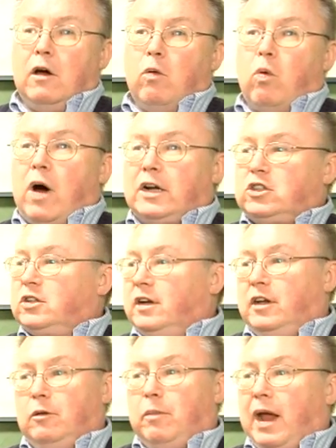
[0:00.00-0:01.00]
watched a
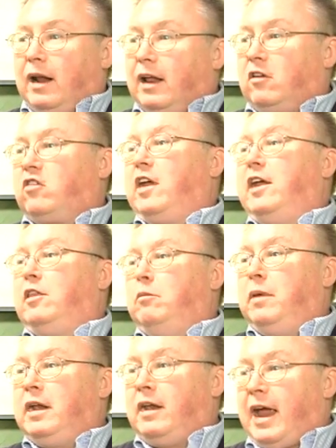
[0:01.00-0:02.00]
debate, let's say in the
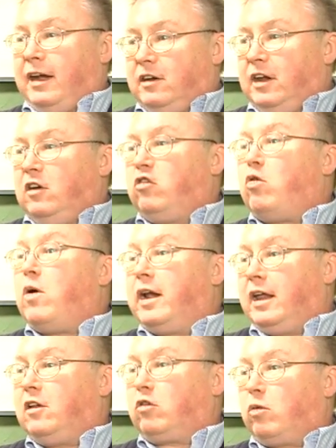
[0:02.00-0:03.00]

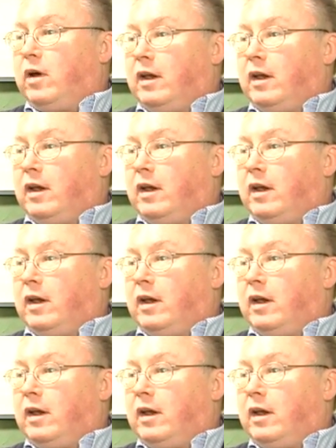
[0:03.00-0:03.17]
mid-1920s,